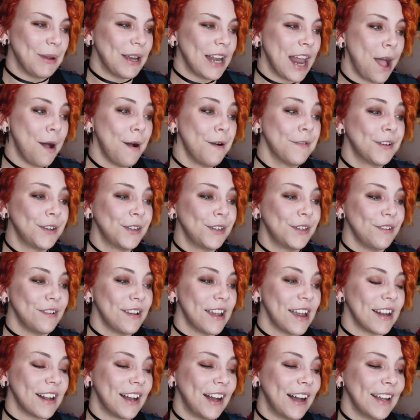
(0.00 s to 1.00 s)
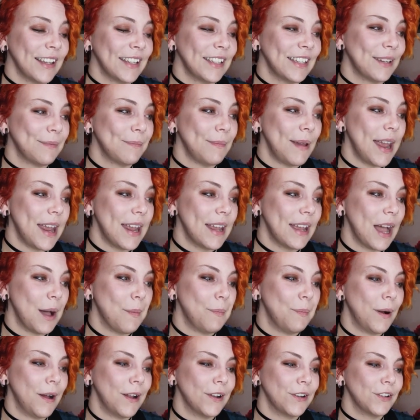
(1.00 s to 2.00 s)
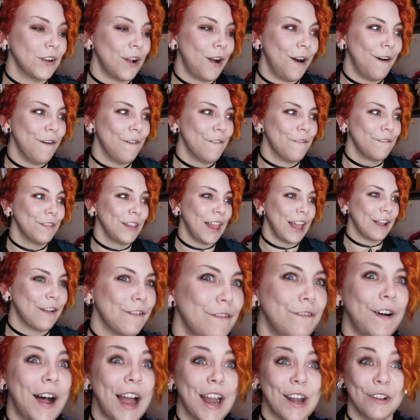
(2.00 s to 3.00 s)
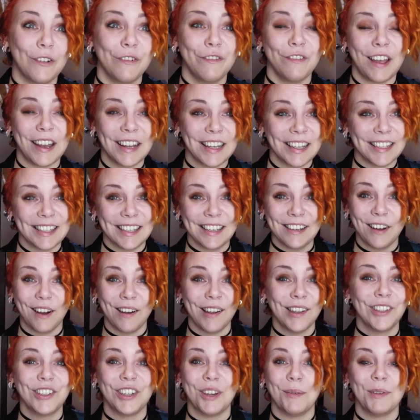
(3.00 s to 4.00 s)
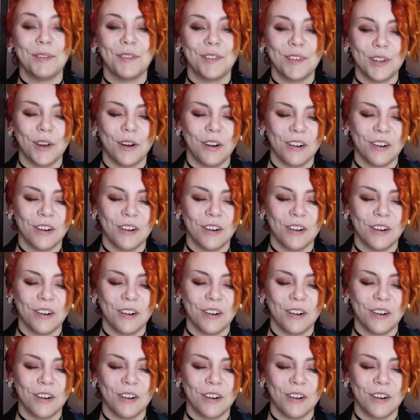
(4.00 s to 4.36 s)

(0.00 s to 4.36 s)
I mean, how often do you get asked to make a bunch of like Final Fantasy costumes for